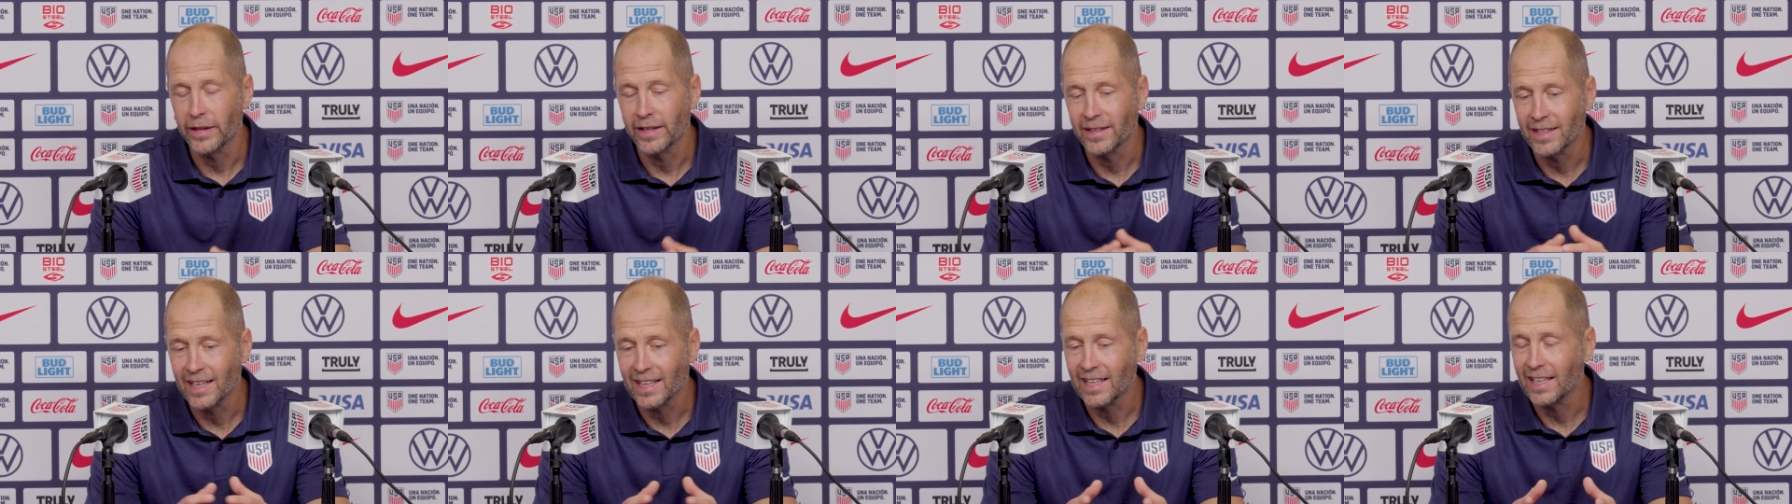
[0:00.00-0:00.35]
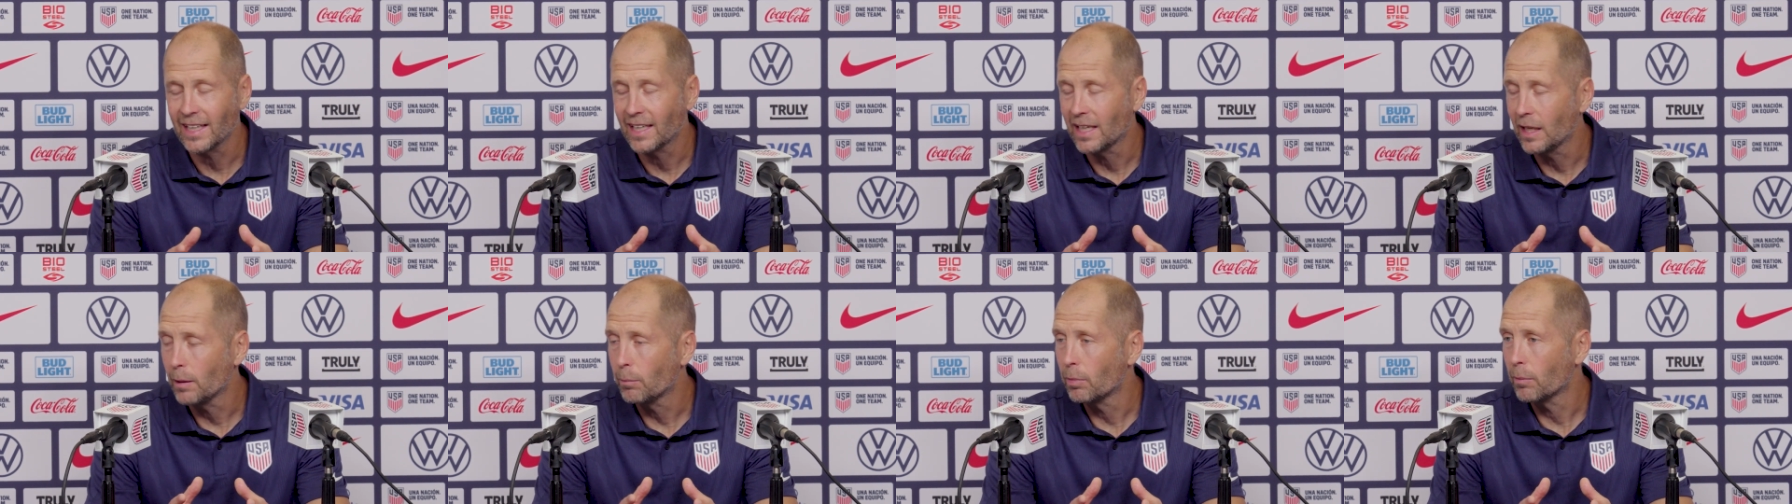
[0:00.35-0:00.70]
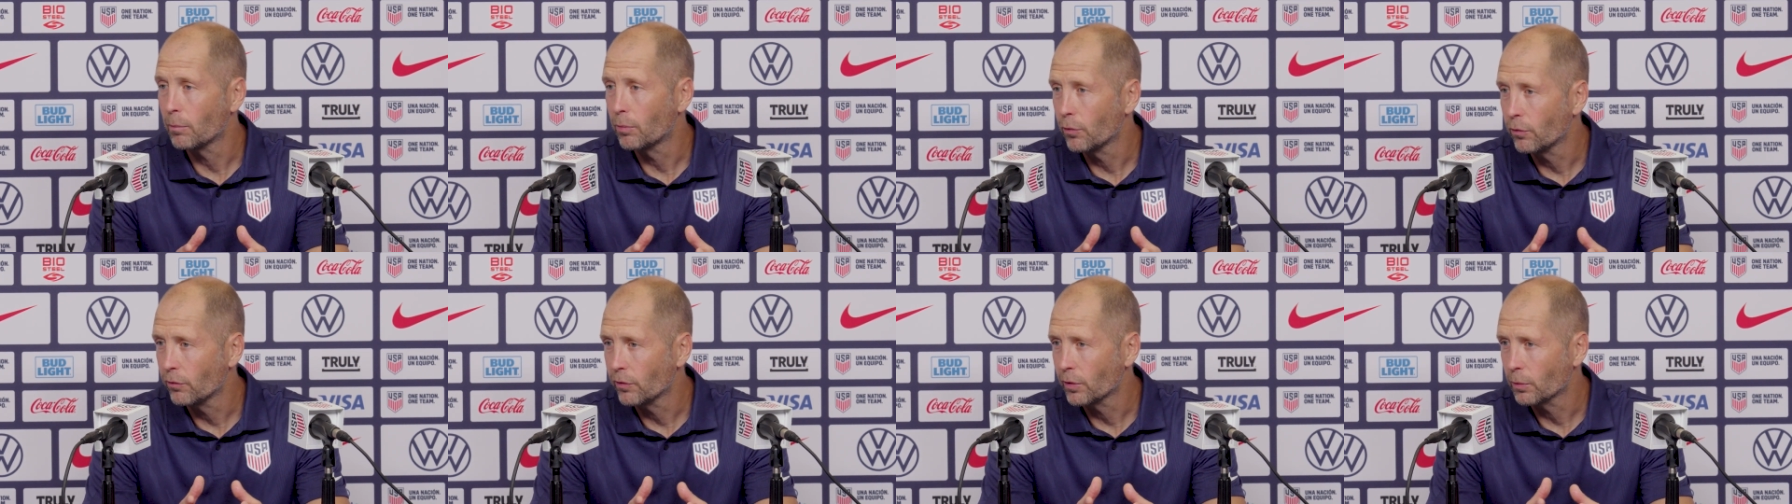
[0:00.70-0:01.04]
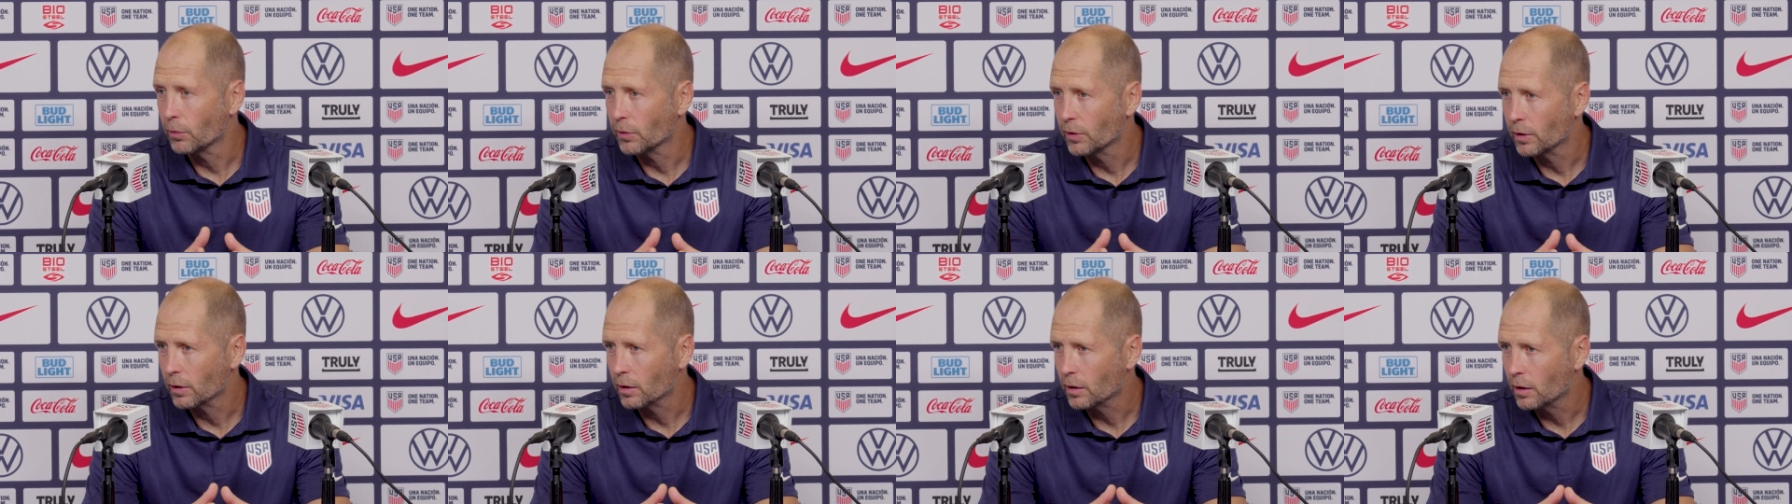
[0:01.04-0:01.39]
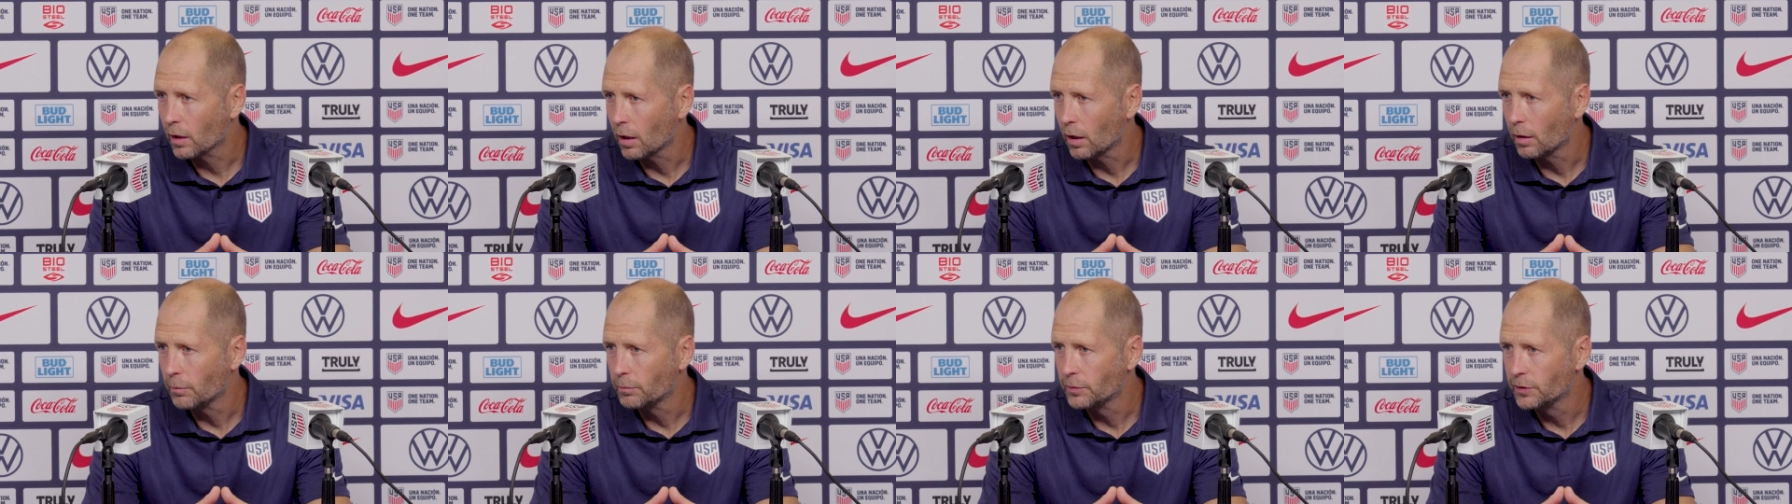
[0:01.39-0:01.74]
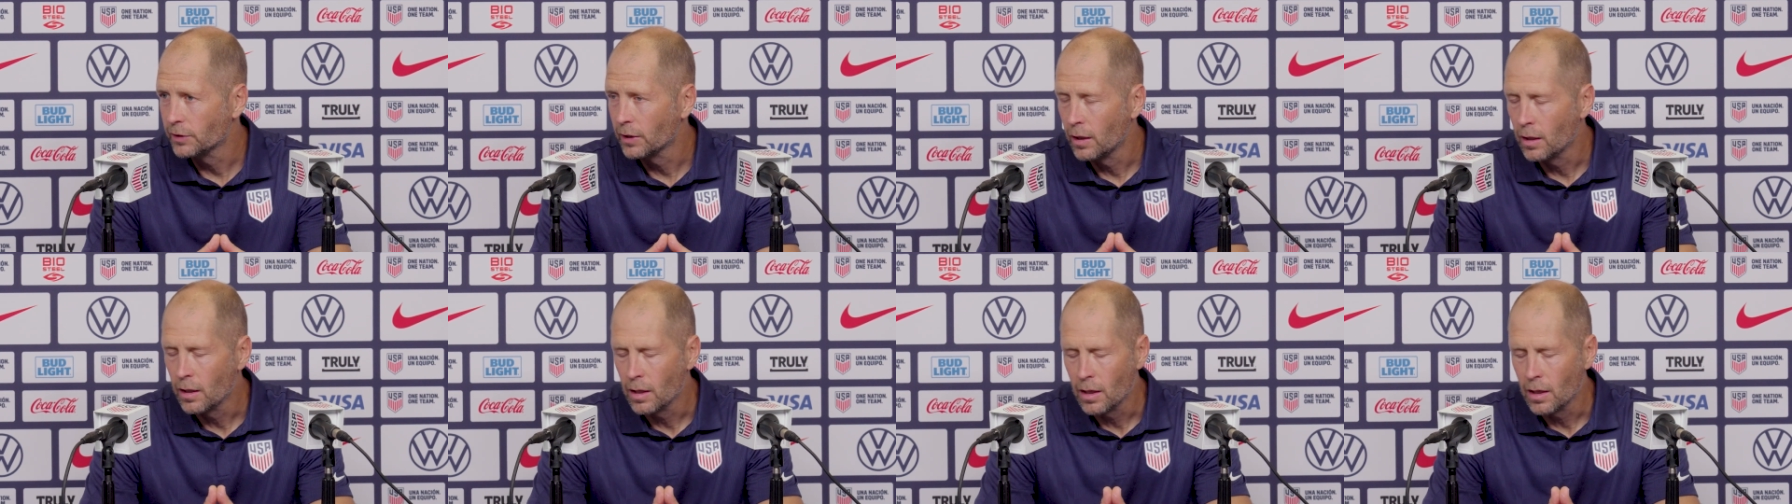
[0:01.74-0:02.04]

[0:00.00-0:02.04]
that they can keep improving with their clubs?